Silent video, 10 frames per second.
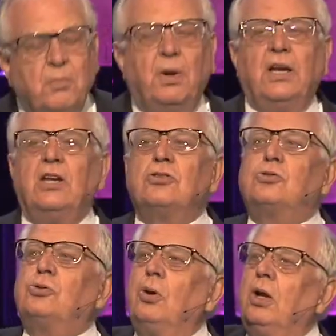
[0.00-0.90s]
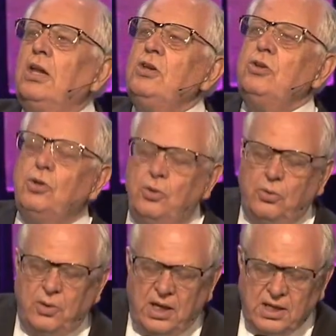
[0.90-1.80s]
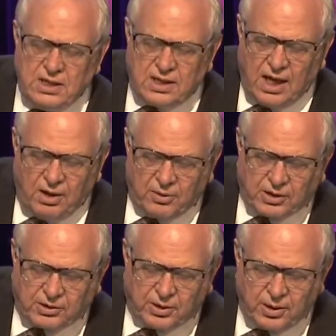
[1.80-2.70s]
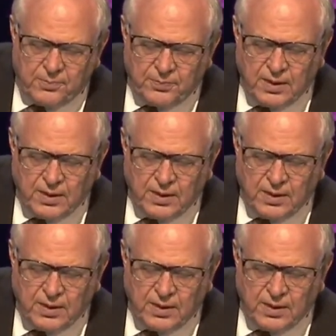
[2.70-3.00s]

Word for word: but is surely new in character.